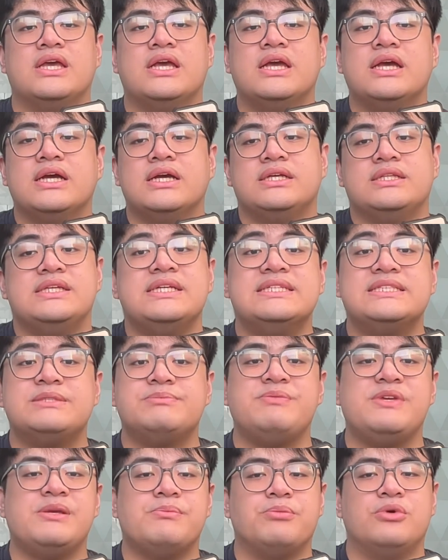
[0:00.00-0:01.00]
These
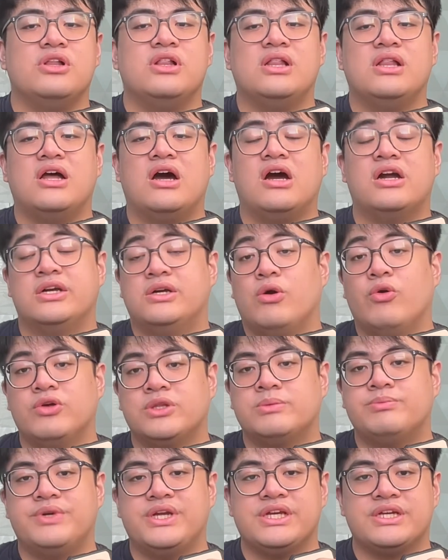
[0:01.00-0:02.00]
people are oath
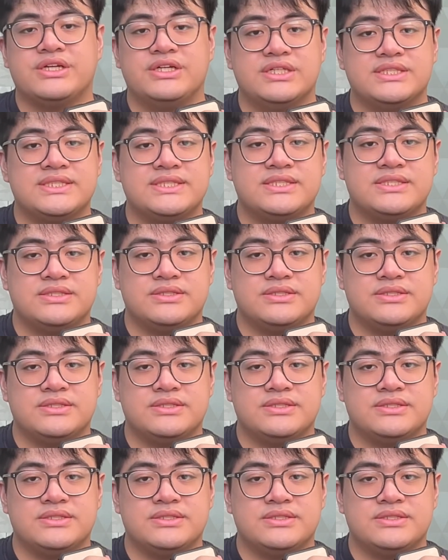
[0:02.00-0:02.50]
breakers.